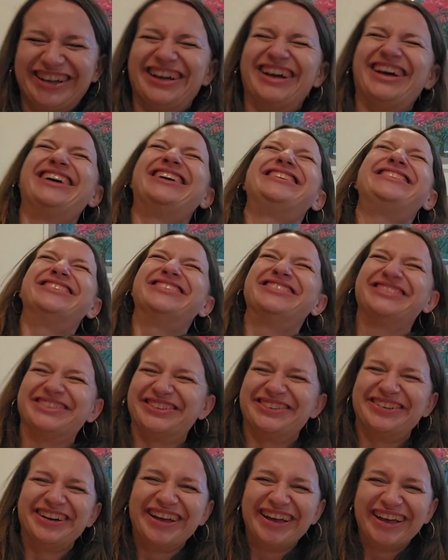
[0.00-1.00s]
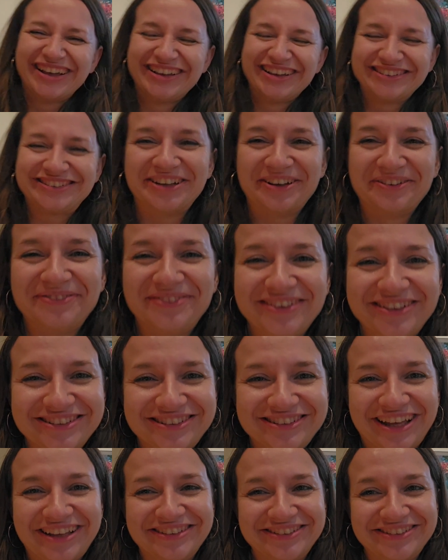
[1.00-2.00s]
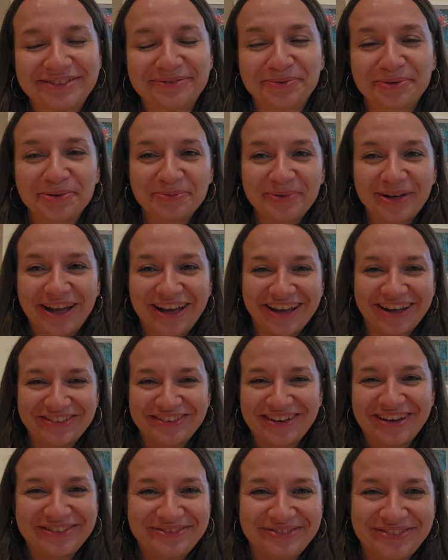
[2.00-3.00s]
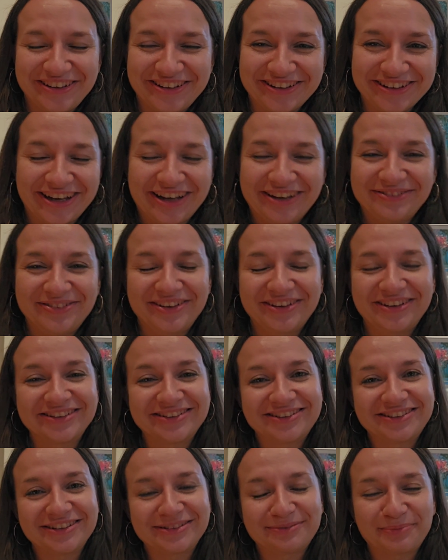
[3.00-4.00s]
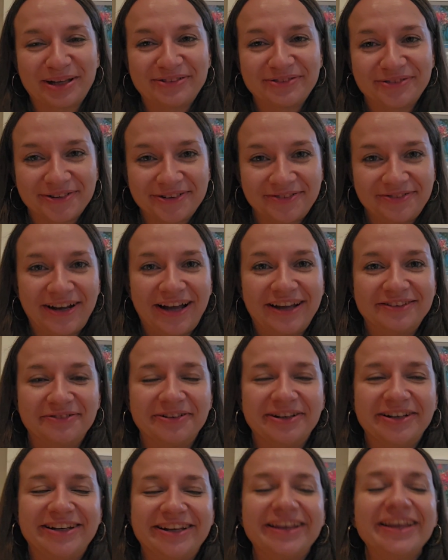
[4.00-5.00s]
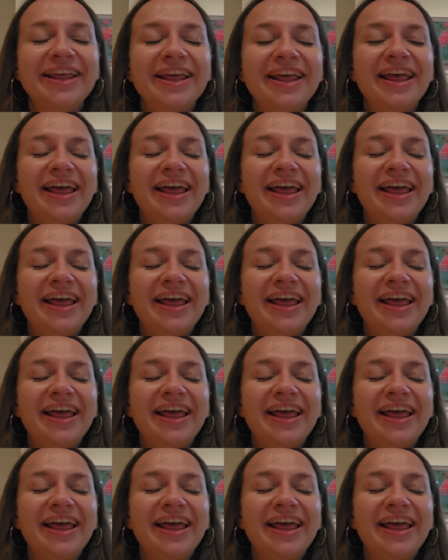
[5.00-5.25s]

I don't know, something sensible, but I think it's just meant for fun, really.